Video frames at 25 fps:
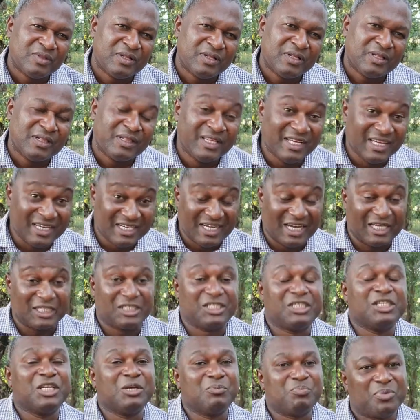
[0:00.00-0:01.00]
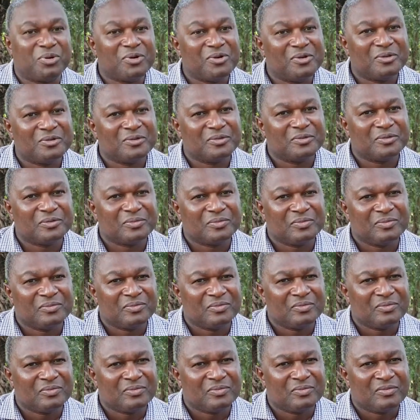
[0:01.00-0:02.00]
leadership,
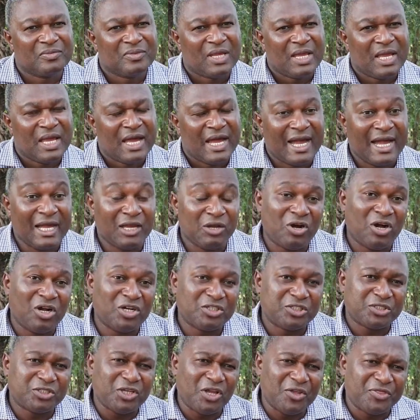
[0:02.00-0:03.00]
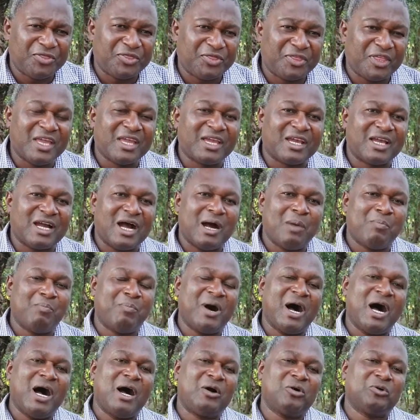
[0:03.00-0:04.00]
I also think
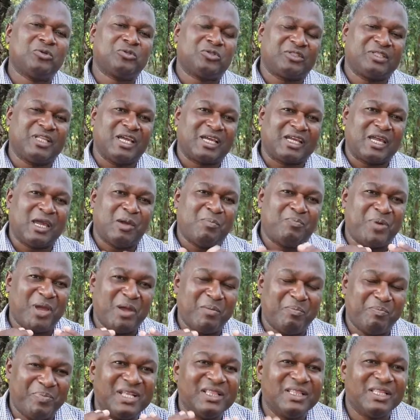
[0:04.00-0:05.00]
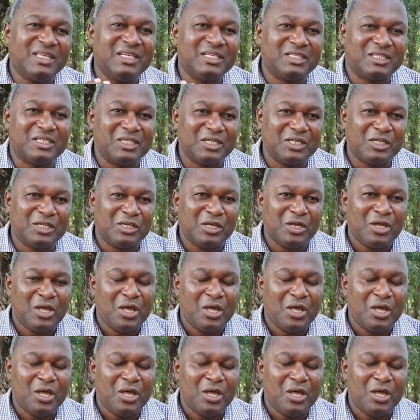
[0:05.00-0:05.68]
about the capability